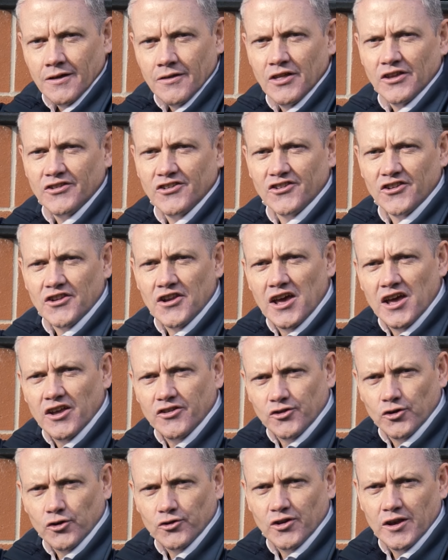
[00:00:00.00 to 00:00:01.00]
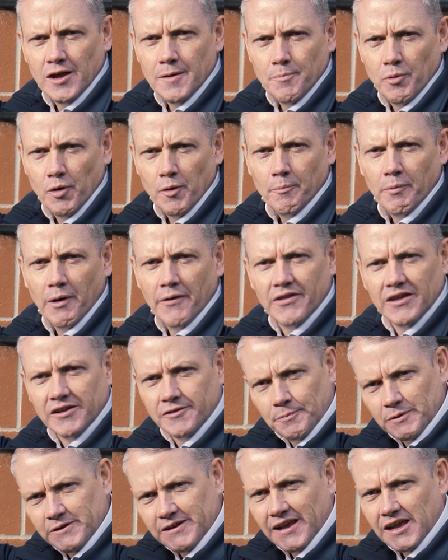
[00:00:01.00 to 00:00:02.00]
This is an air source heat pump, and this
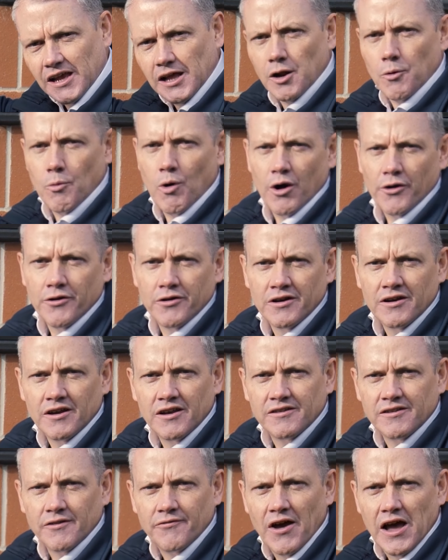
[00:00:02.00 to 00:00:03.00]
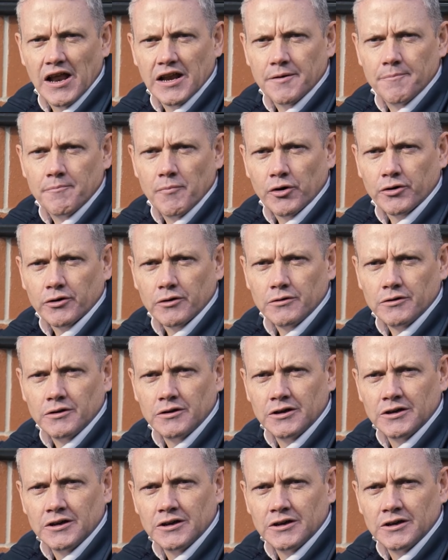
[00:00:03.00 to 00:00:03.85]
particular one is a Valiant model.